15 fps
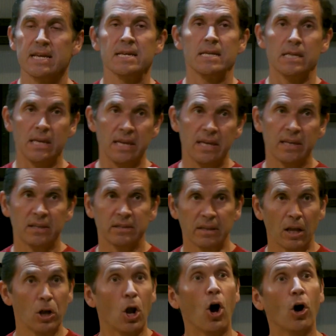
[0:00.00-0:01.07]
the
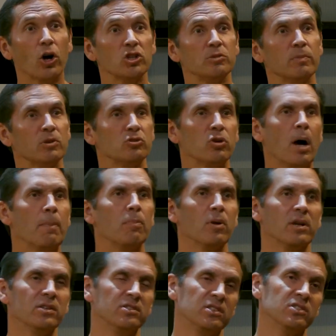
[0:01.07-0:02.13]
large
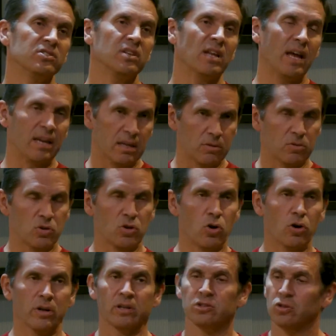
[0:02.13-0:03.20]
metropolises, like New
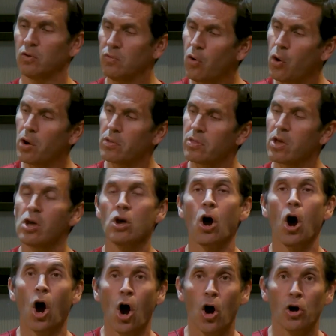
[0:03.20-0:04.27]
York and so forth,
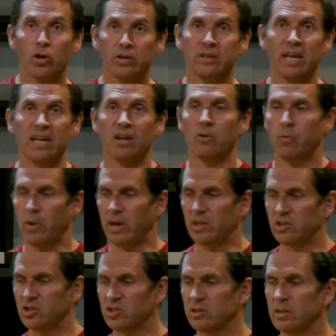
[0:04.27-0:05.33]
are data
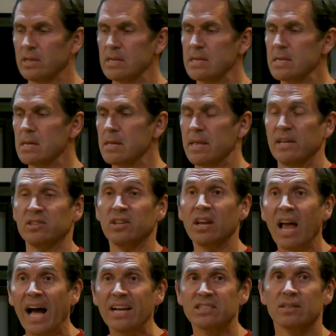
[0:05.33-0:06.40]
rich. There's
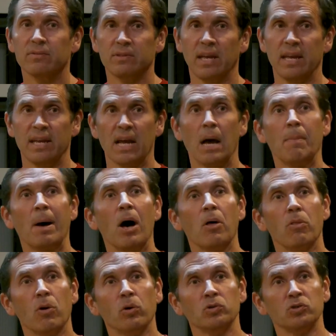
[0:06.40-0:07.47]
lots of data about
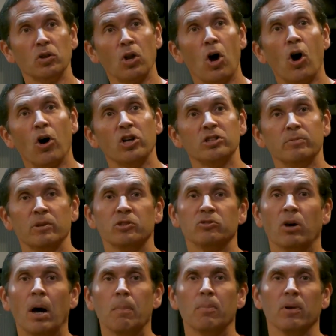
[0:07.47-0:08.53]
those large
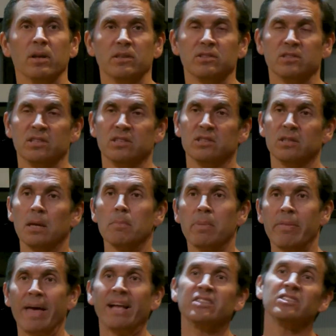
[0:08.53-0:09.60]
metropolises, but
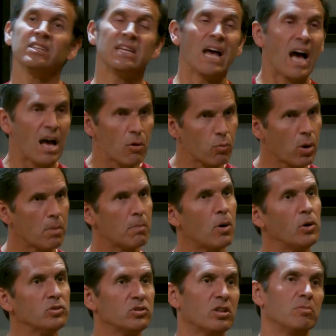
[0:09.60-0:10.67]
that's not where
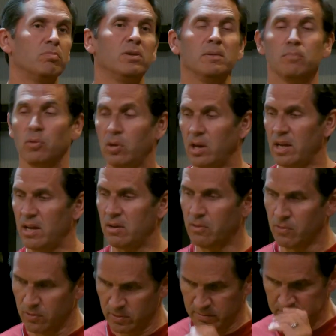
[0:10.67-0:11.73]
most of the people live.